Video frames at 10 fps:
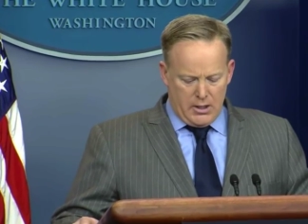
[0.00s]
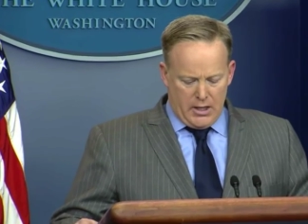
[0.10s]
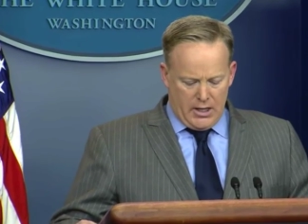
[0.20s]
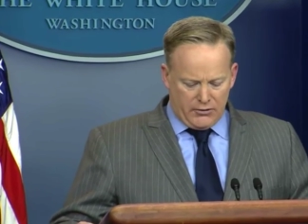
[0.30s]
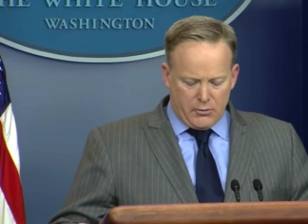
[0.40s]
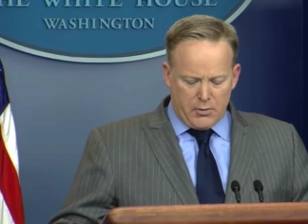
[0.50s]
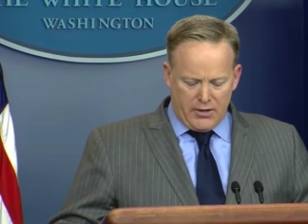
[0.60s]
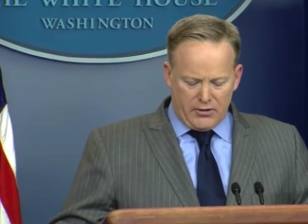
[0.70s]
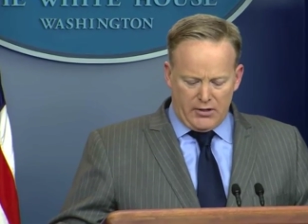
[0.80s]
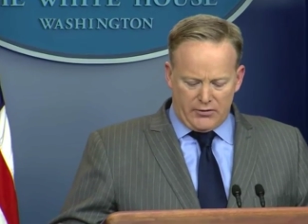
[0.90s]
And as the
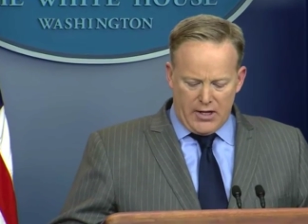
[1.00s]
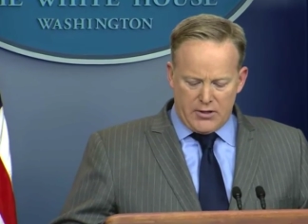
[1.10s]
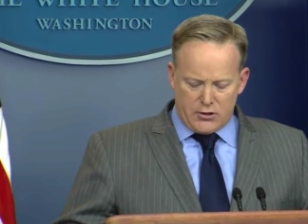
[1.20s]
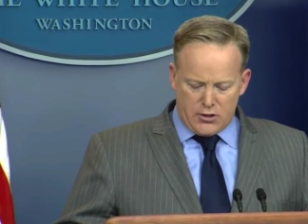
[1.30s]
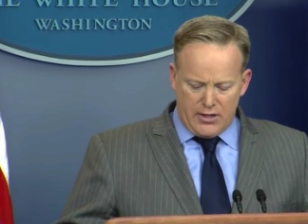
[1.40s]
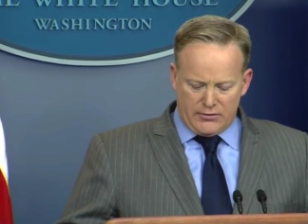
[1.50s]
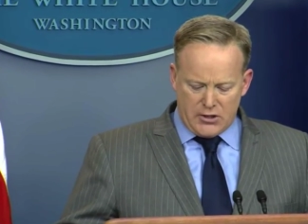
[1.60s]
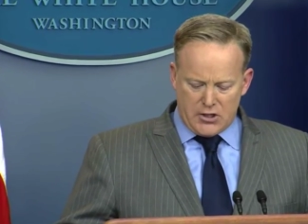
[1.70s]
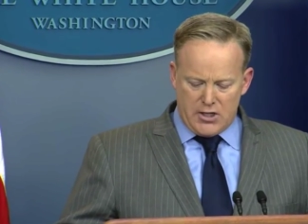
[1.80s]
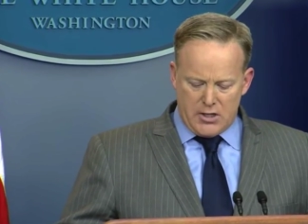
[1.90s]
president said, the
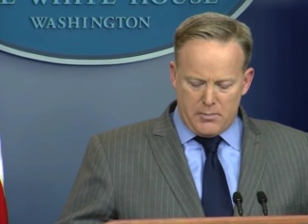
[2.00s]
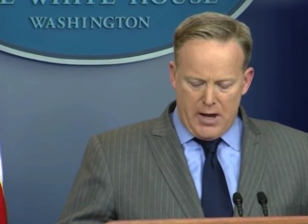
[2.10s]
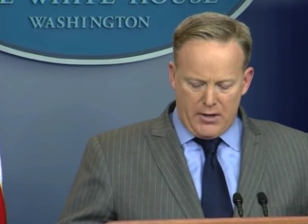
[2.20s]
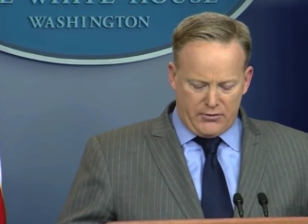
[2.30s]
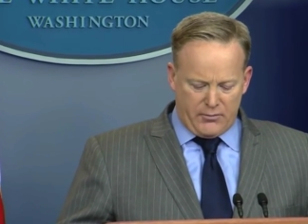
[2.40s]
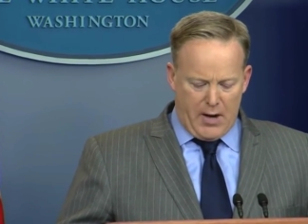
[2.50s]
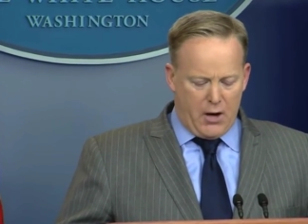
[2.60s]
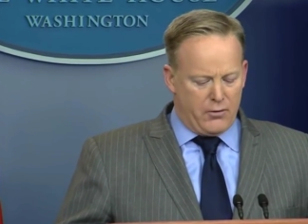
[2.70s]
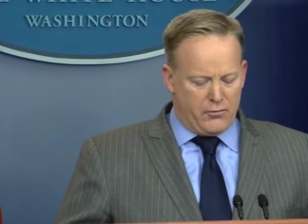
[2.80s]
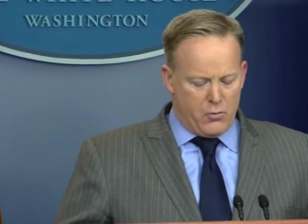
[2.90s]
transition and the balance of
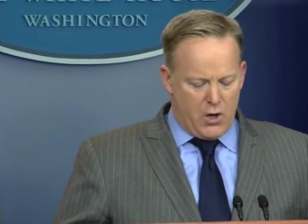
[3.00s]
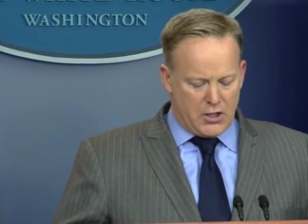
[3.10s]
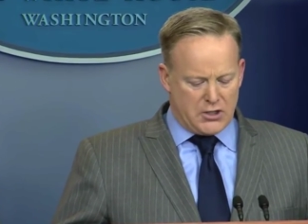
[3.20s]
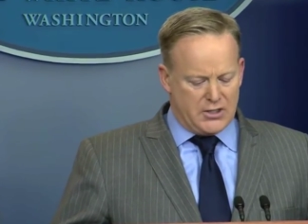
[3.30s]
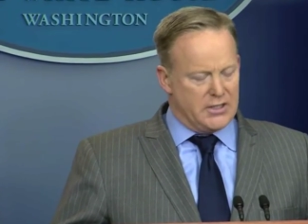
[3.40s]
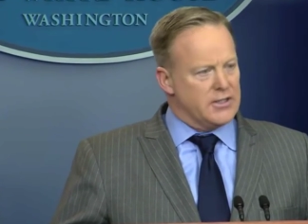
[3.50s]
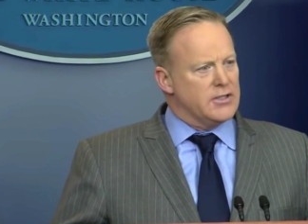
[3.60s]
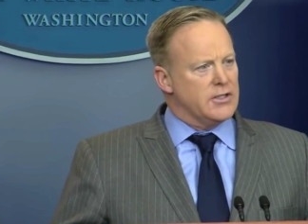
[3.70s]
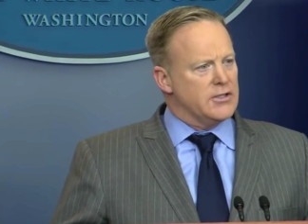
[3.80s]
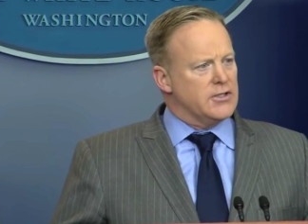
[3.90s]
power from Washington
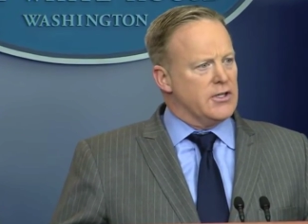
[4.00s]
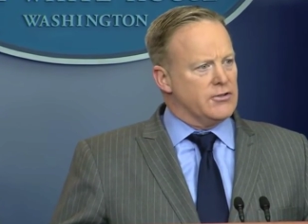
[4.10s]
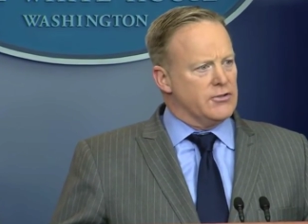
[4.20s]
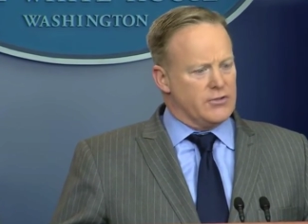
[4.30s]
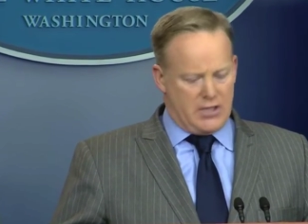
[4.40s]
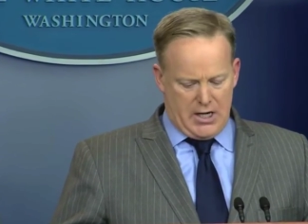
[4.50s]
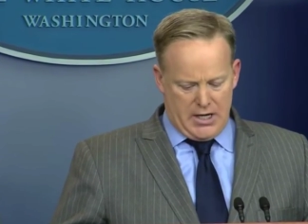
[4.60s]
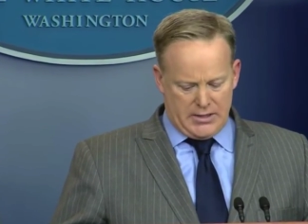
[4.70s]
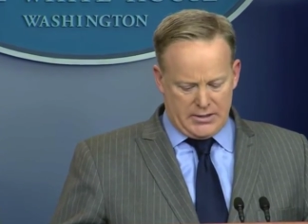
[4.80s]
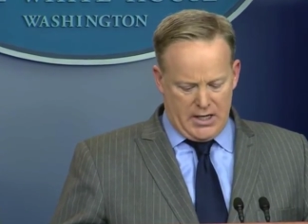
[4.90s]
to the citizens of the
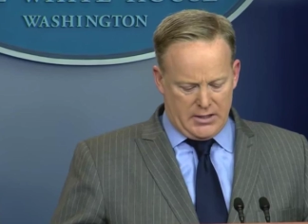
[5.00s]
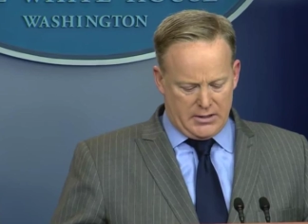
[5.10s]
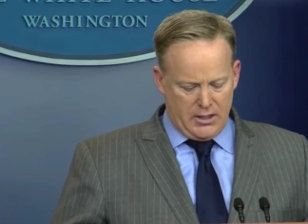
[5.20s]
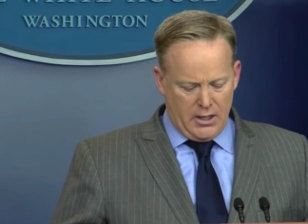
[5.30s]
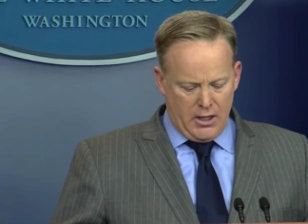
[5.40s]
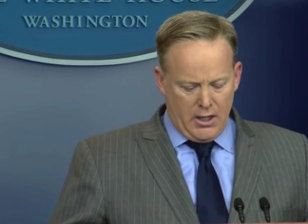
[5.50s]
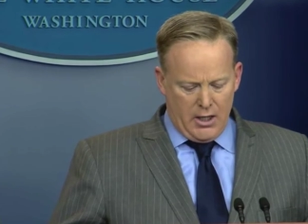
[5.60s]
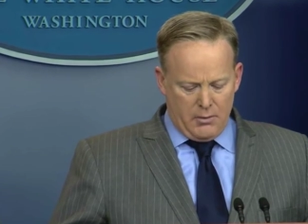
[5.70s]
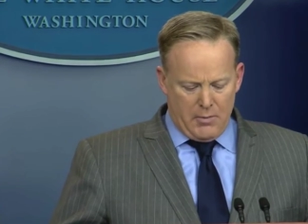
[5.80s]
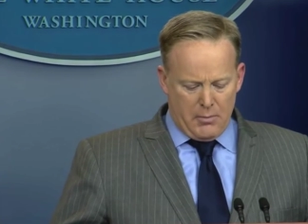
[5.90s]
United States.
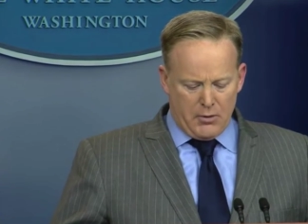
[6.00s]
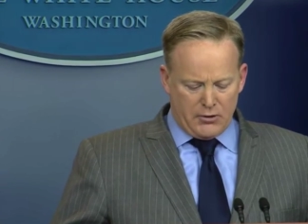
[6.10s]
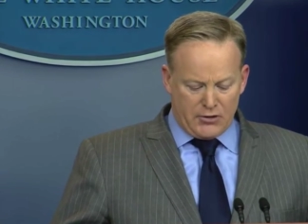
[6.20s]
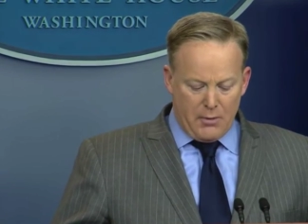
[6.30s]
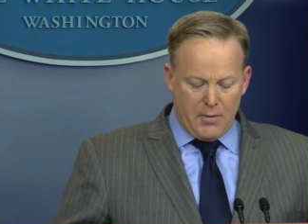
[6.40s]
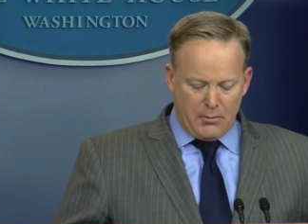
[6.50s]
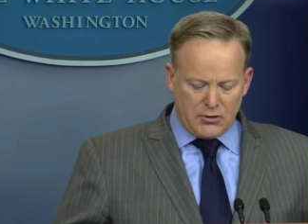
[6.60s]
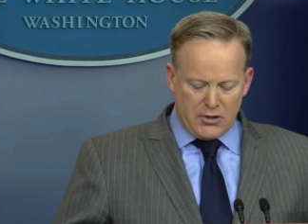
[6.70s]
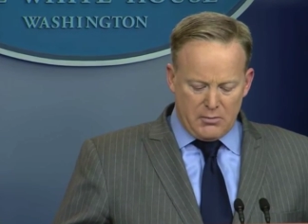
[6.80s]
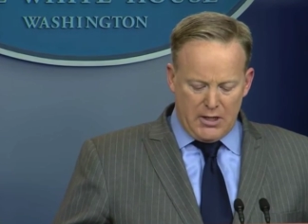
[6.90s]
Member, some
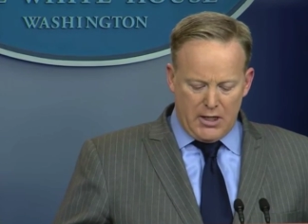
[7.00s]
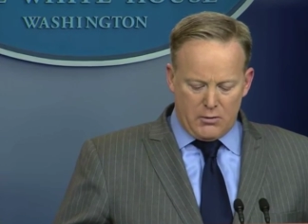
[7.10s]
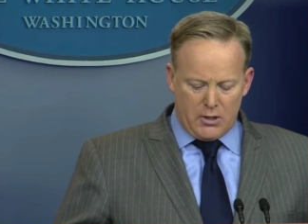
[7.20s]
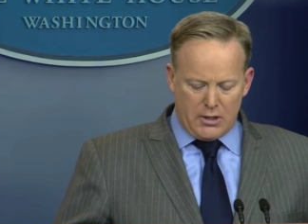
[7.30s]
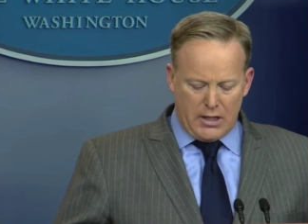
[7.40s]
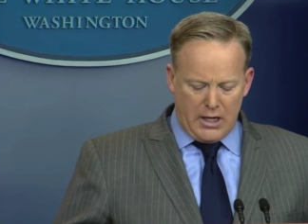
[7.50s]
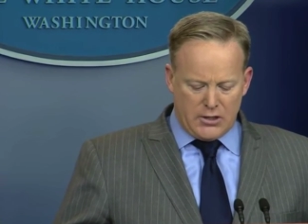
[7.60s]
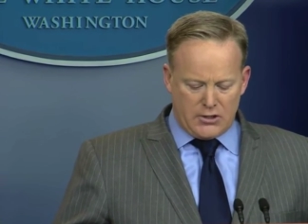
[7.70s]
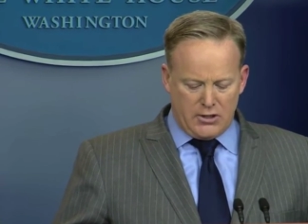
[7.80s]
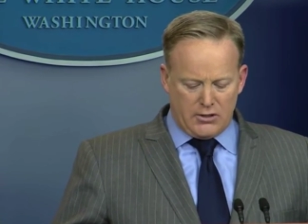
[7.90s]
members of the media were
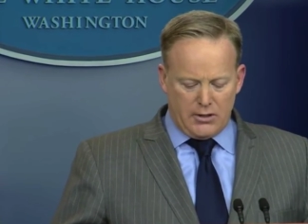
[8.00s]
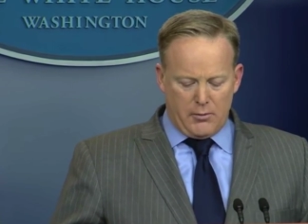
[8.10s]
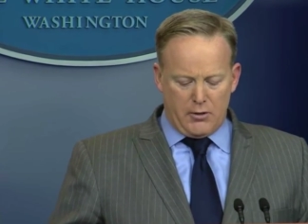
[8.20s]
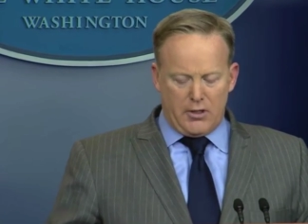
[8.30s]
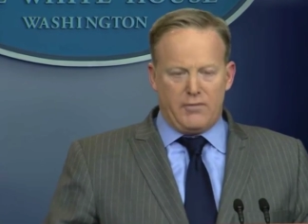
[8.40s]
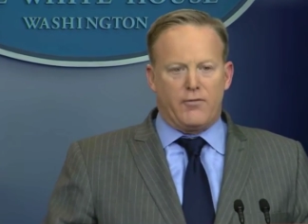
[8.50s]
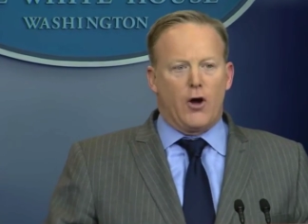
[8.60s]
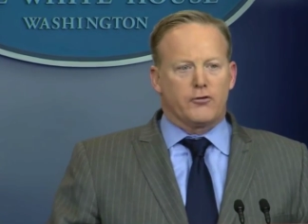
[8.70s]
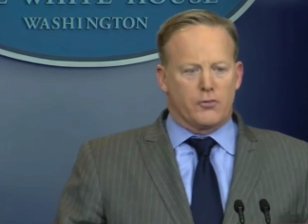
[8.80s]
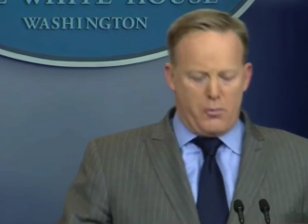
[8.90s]
engaged in deliberately
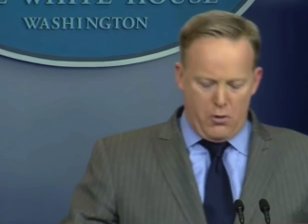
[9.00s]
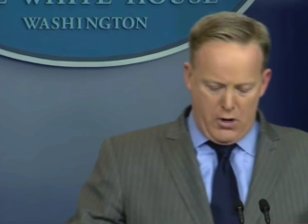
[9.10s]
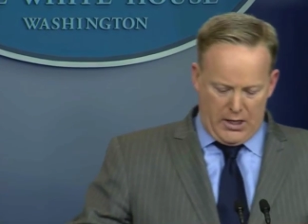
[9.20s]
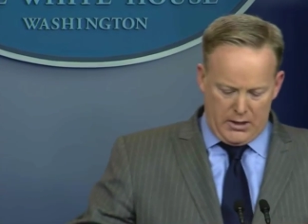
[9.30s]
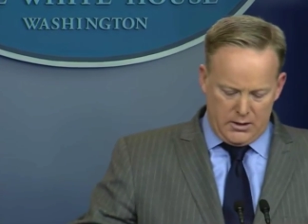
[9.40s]
false reporting.